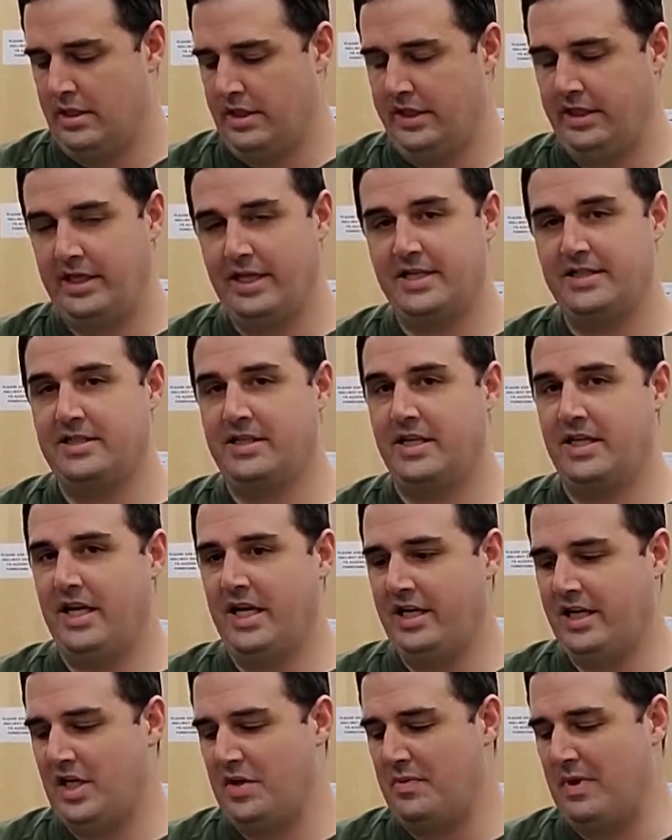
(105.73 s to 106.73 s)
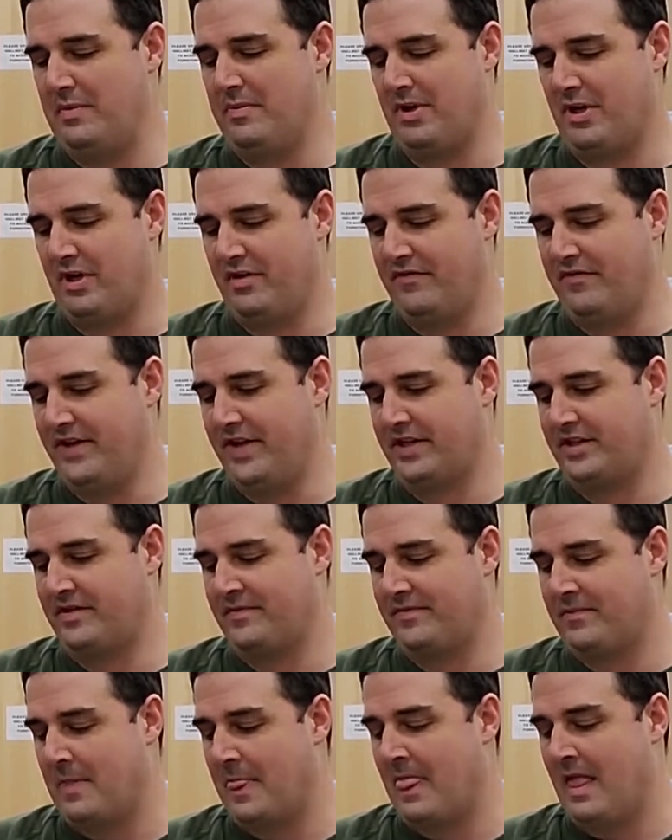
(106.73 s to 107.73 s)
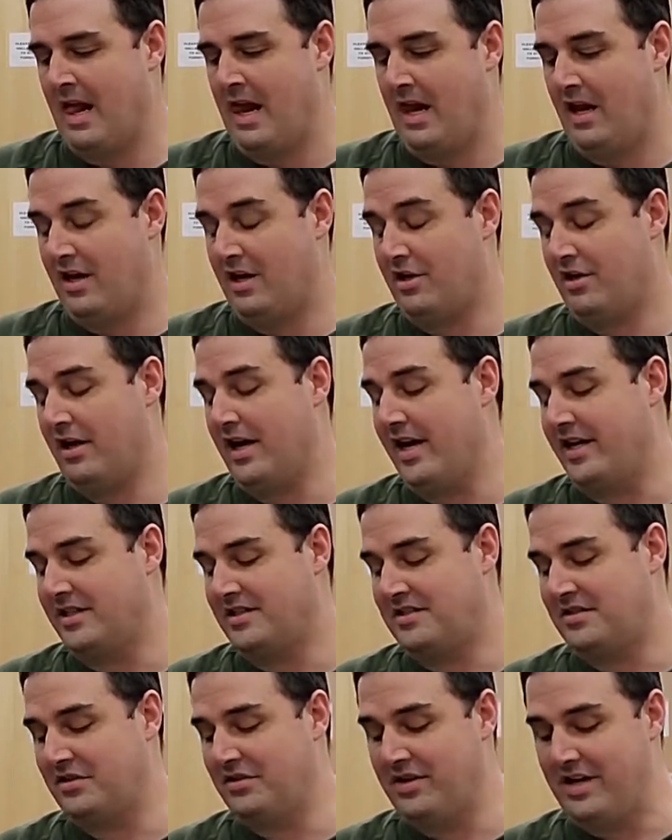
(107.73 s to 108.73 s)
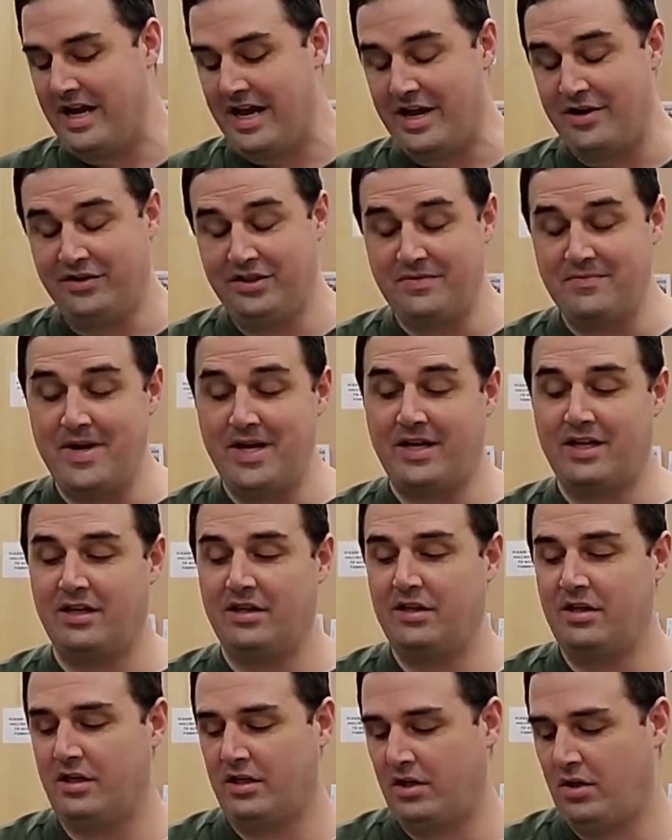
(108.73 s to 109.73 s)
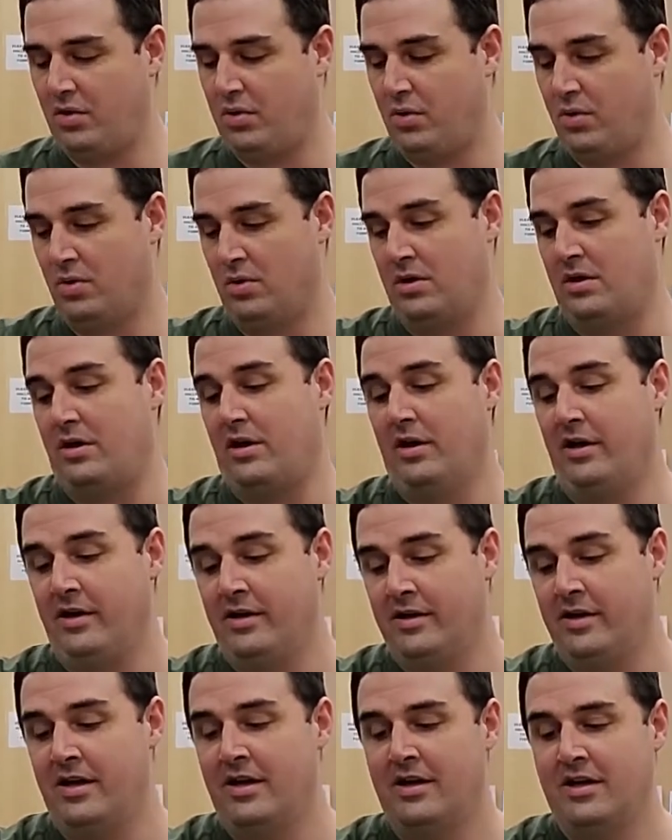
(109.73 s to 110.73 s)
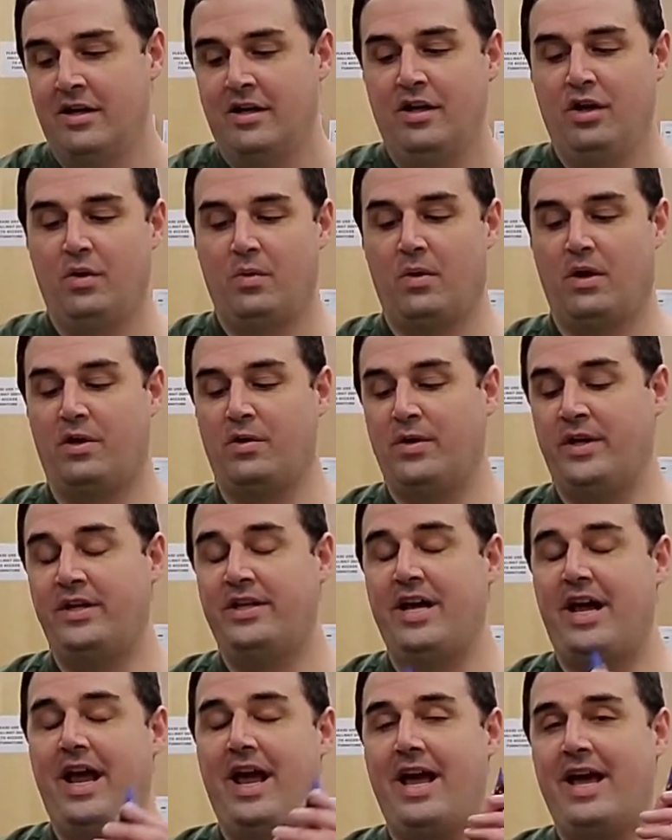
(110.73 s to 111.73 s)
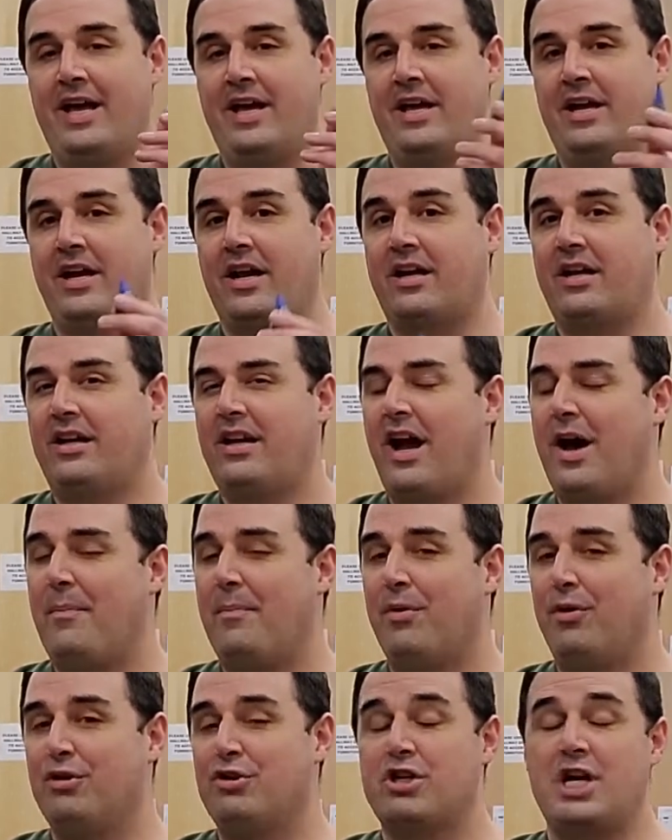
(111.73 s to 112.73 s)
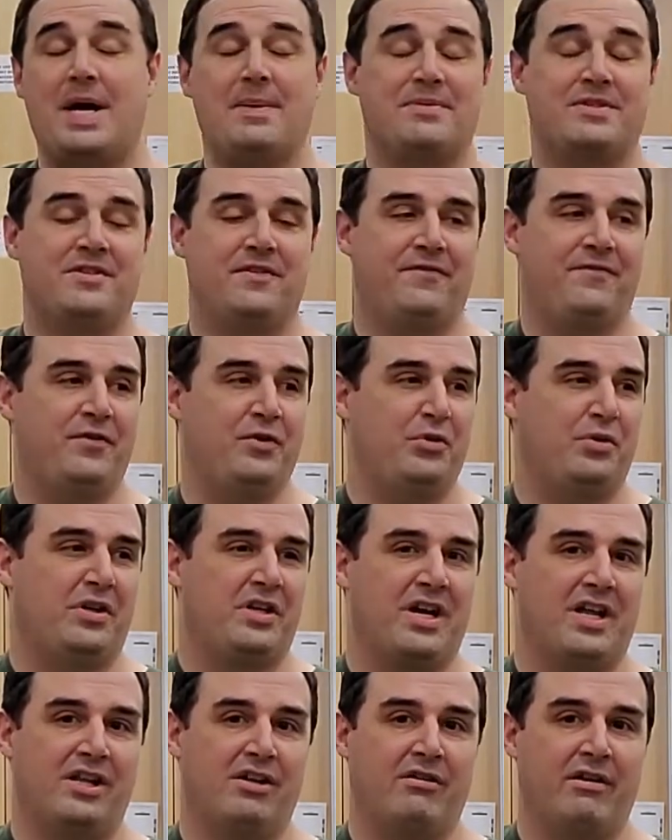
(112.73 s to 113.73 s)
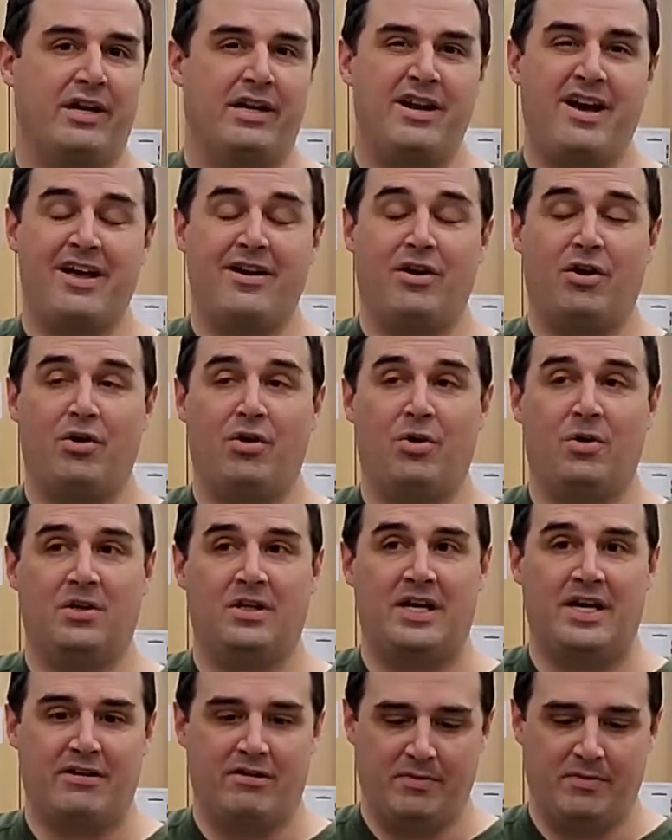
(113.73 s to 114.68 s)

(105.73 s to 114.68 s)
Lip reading: Doesn't need to be perfect. All right, so now to make it look cooler, we're going to add a couple drops of food coloring, not a whole lot.